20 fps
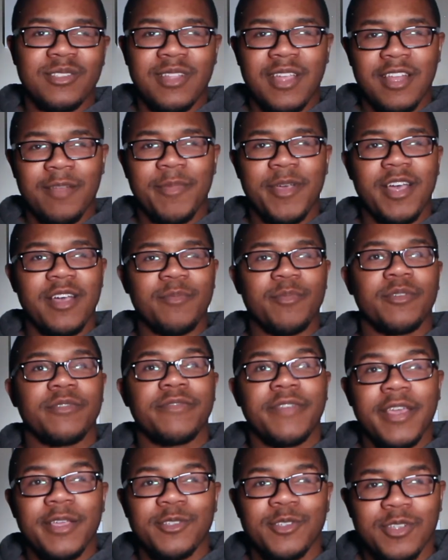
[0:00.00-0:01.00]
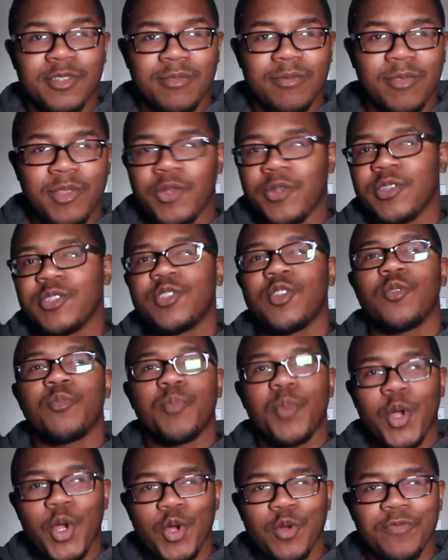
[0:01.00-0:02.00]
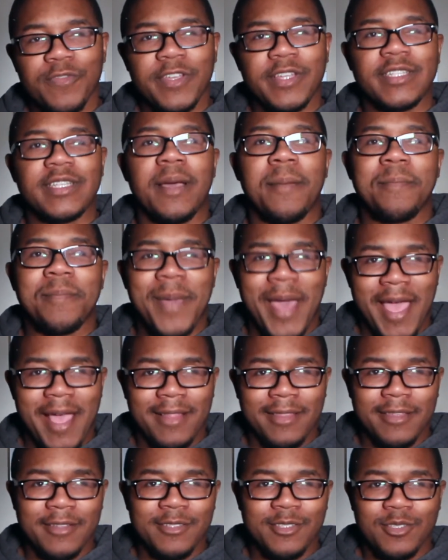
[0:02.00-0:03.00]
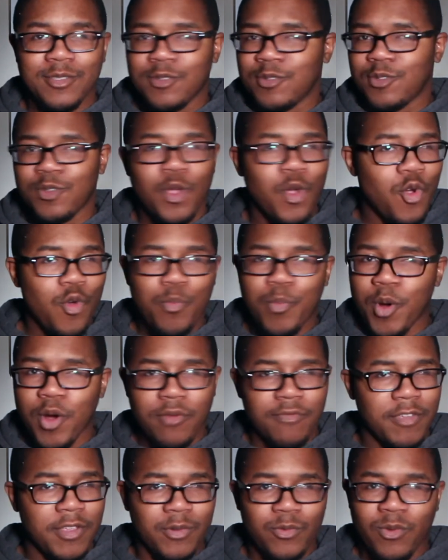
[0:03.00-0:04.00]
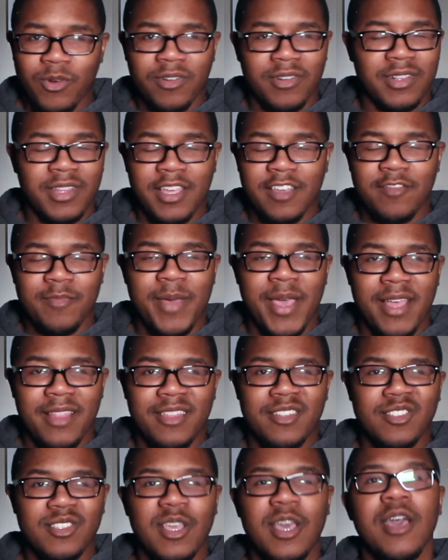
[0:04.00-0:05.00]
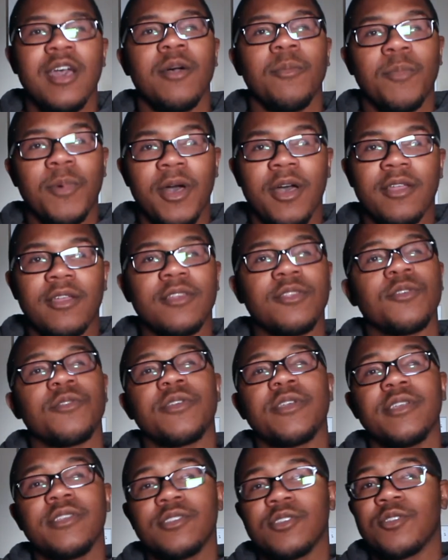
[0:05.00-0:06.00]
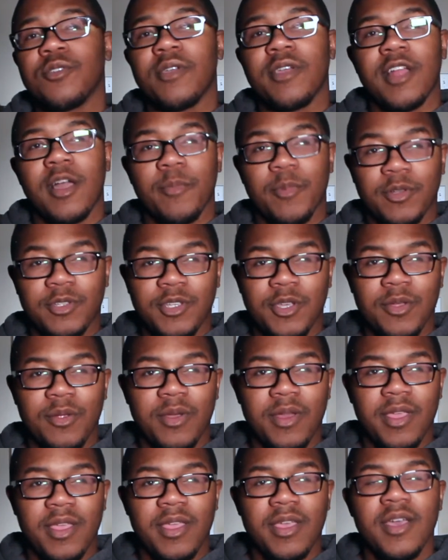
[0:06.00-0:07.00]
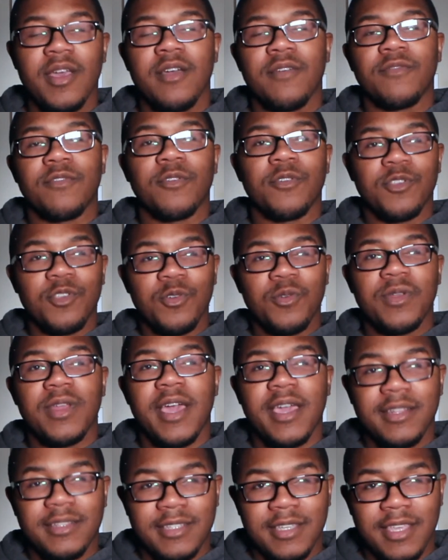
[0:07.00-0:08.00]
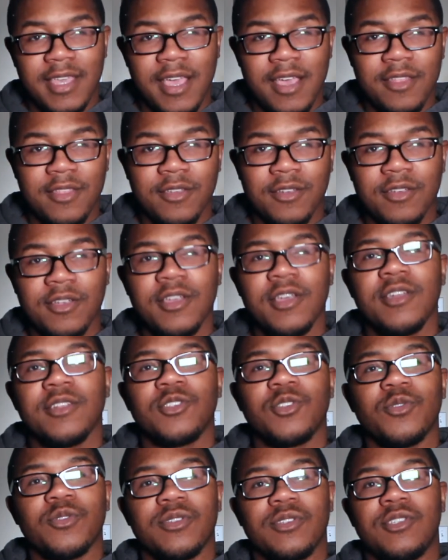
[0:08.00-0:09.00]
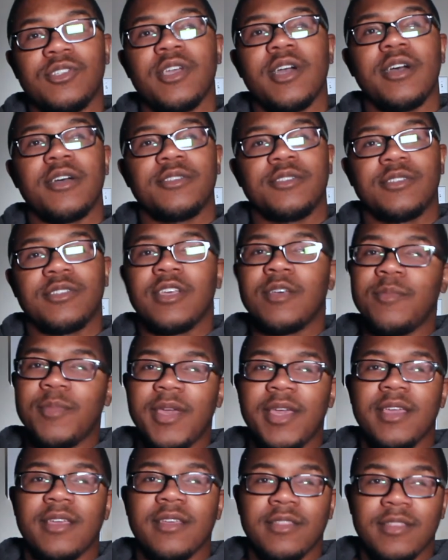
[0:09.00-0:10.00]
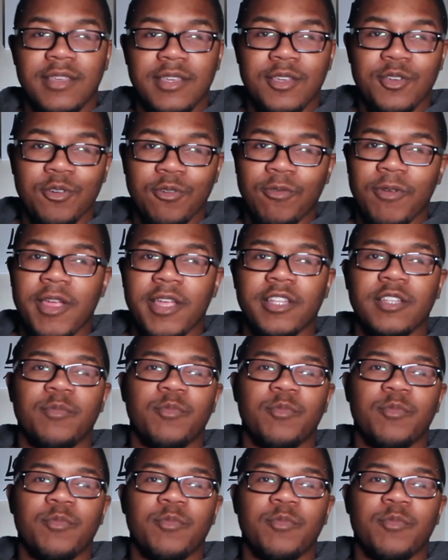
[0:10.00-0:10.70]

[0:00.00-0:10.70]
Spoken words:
not about perfection. There is no perfect balance. There's no perfect work-life balance. But there is a great opportunity for you and I together to adjust and make the correct